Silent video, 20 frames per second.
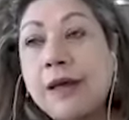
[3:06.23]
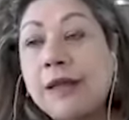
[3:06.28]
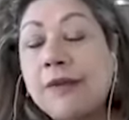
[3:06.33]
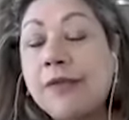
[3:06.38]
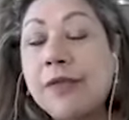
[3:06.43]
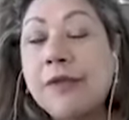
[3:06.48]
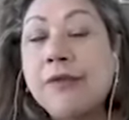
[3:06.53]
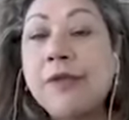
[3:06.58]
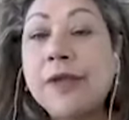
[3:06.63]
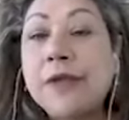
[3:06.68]

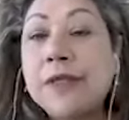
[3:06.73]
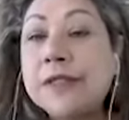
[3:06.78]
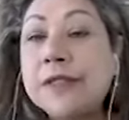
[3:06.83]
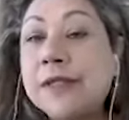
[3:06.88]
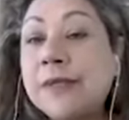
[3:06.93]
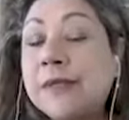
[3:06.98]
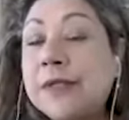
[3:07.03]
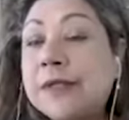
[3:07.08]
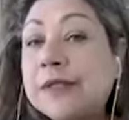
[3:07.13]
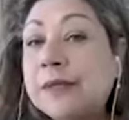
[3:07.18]
If the
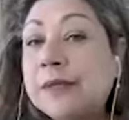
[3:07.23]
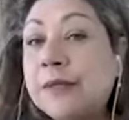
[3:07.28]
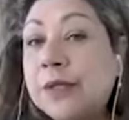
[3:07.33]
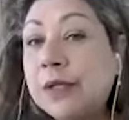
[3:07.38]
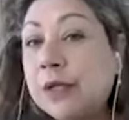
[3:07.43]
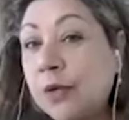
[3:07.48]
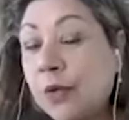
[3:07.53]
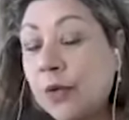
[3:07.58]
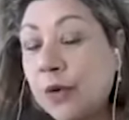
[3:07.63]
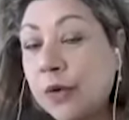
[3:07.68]
victim is a
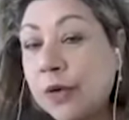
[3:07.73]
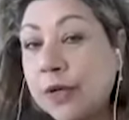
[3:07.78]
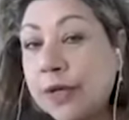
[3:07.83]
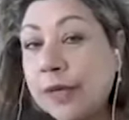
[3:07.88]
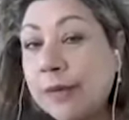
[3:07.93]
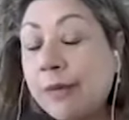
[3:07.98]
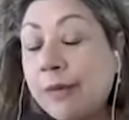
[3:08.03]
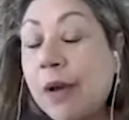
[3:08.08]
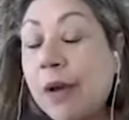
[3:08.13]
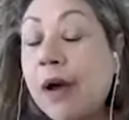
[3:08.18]

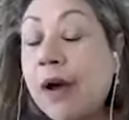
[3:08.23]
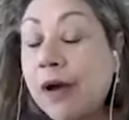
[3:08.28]
minority,